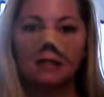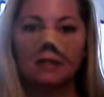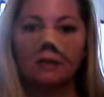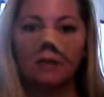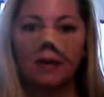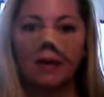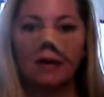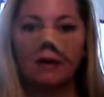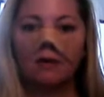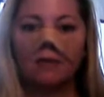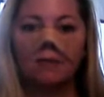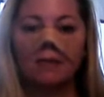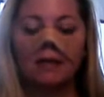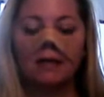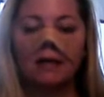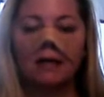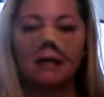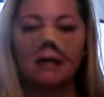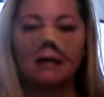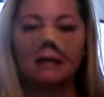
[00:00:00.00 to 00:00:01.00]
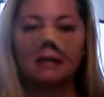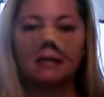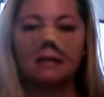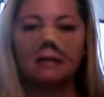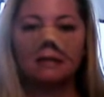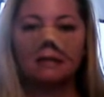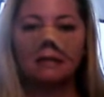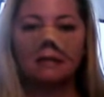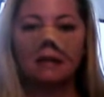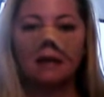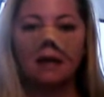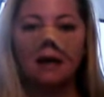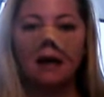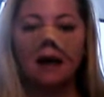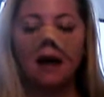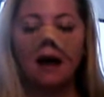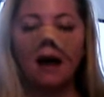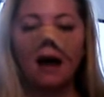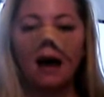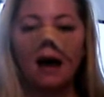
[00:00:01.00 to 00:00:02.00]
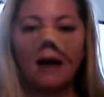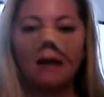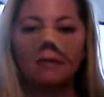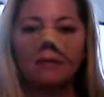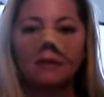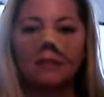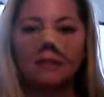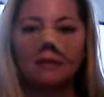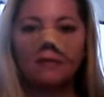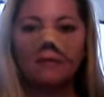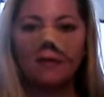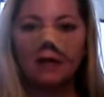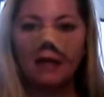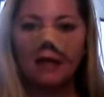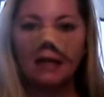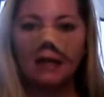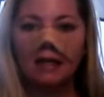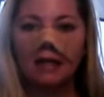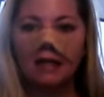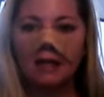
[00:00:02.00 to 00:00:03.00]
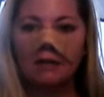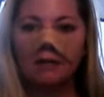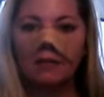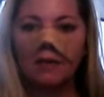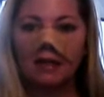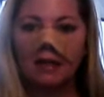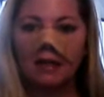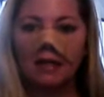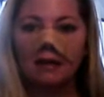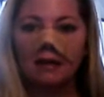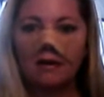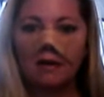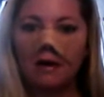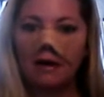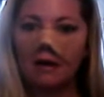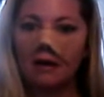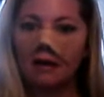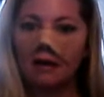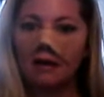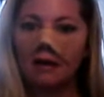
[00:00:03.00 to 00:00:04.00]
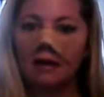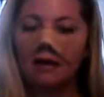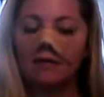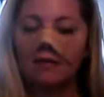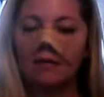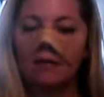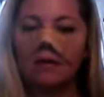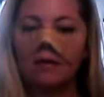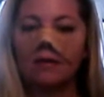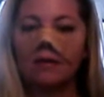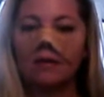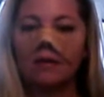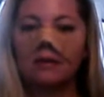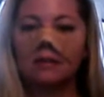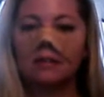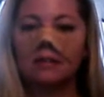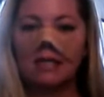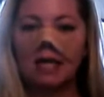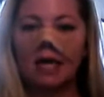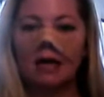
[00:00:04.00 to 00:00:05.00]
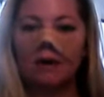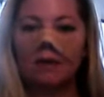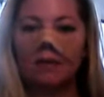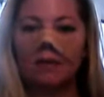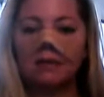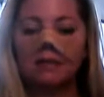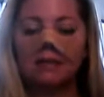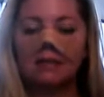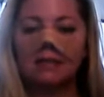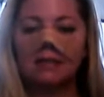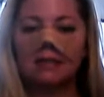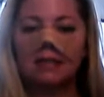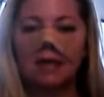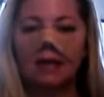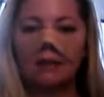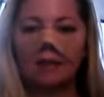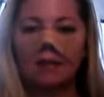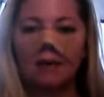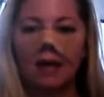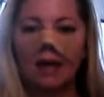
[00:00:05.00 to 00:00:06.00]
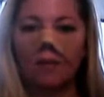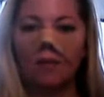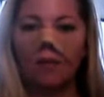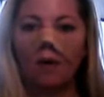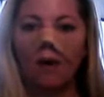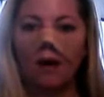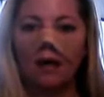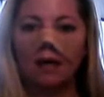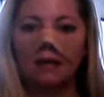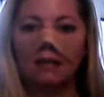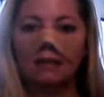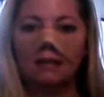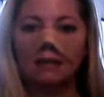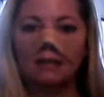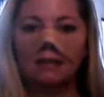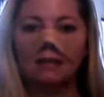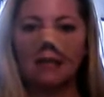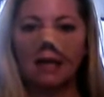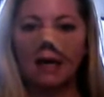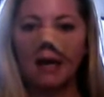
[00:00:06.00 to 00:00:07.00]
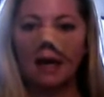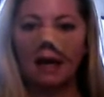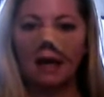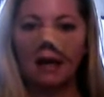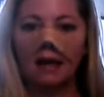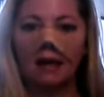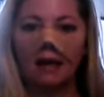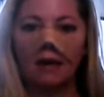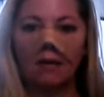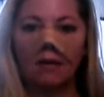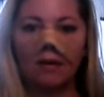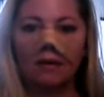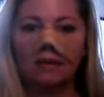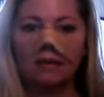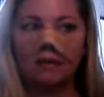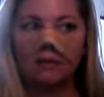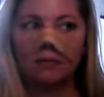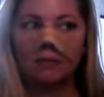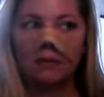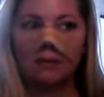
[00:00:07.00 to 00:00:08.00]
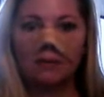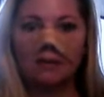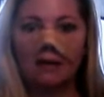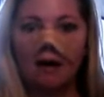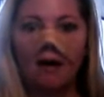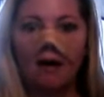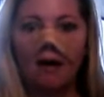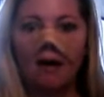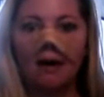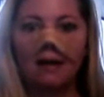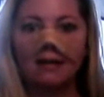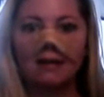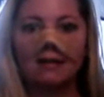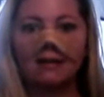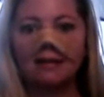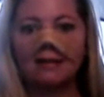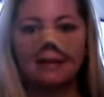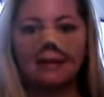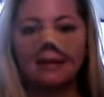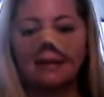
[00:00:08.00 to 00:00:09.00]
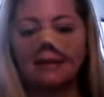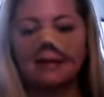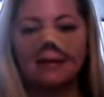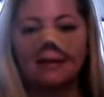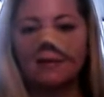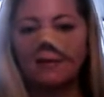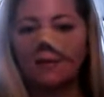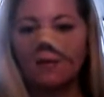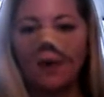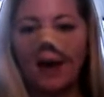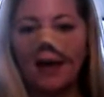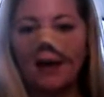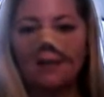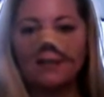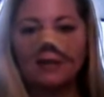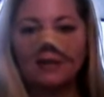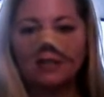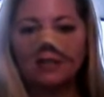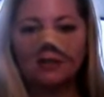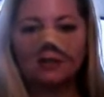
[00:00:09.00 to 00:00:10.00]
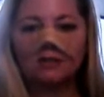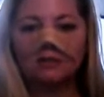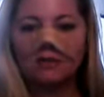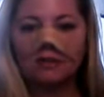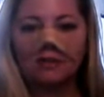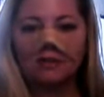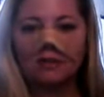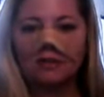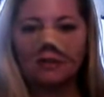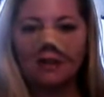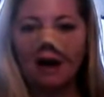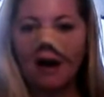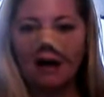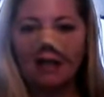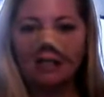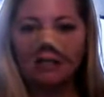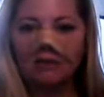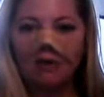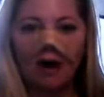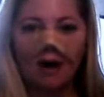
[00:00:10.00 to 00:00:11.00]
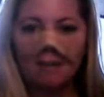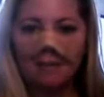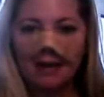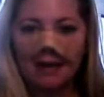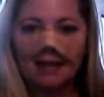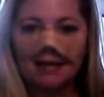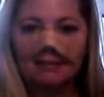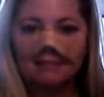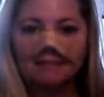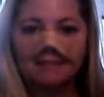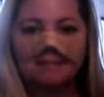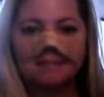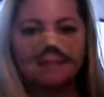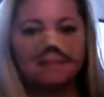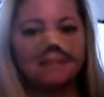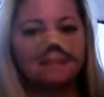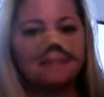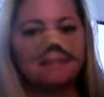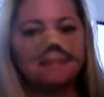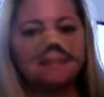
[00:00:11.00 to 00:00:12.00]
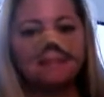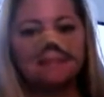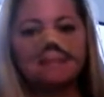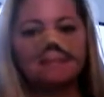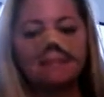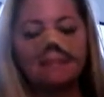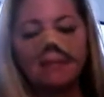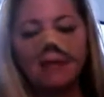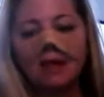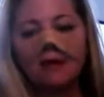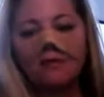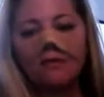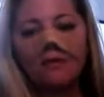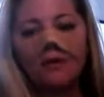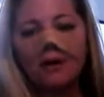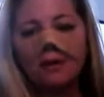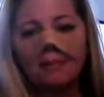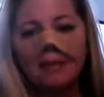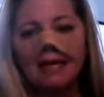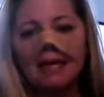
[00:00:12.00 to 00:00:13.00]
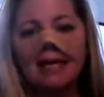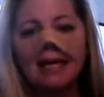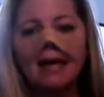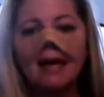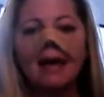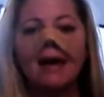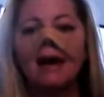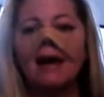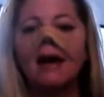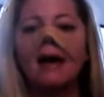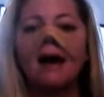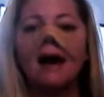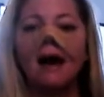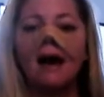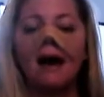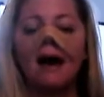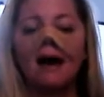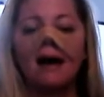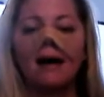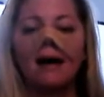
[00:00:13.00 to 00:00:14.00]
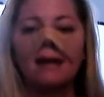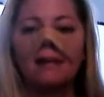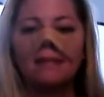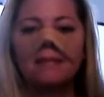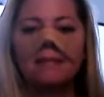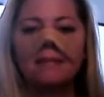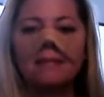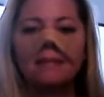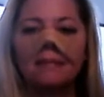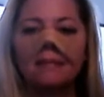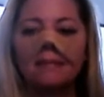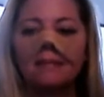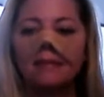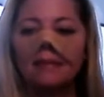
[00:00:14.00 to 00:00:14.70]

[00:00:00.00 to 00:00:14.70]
weird because I was feeling really good, even though the scale wasn't saying what I wanted it to say. You know, I just was not, that the weight was just not dropping for me. Um,